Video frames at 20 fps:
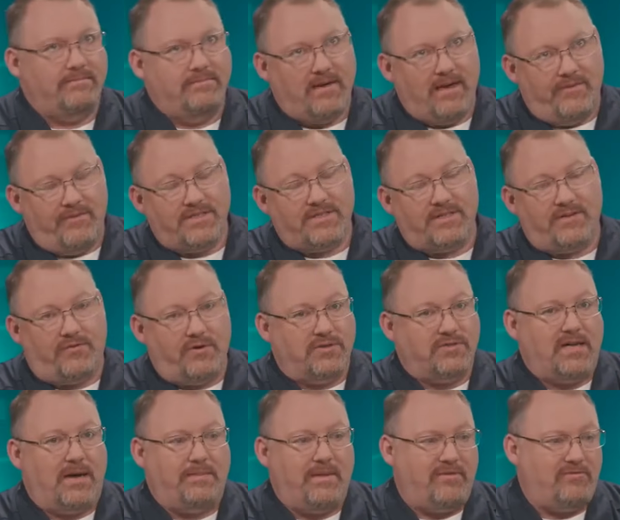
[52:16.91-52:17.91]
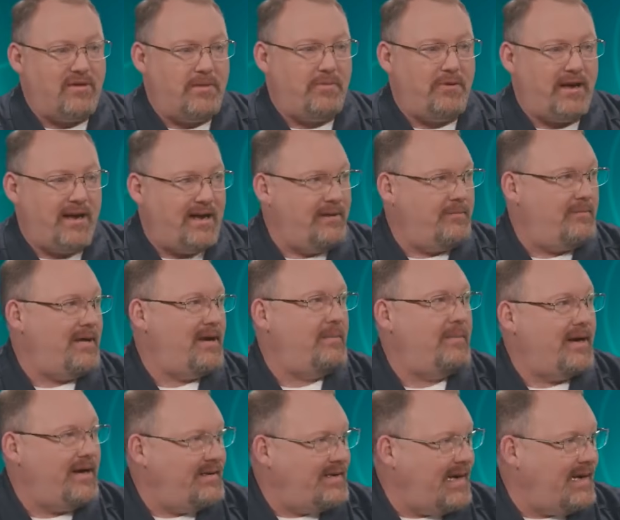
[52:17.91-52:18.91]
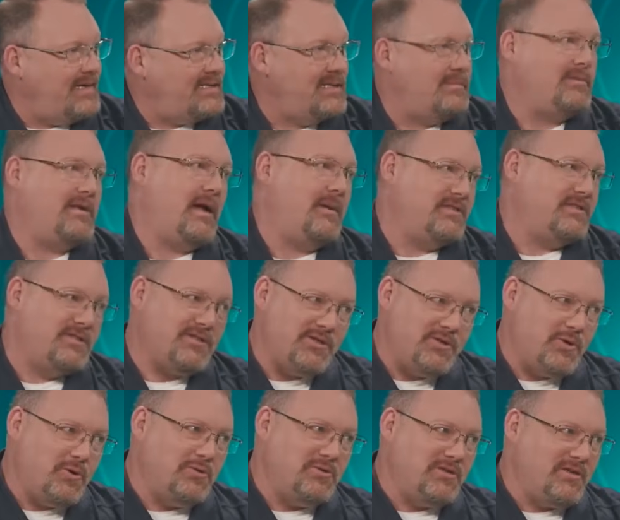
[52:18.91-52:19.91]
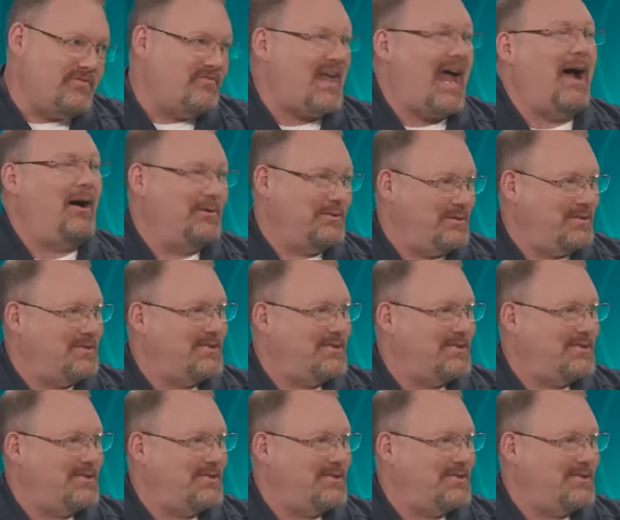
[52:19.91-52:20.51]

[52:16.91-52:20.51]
if it's the first time they've replicated a petabyte of data, sometimes in the tunes of thousands.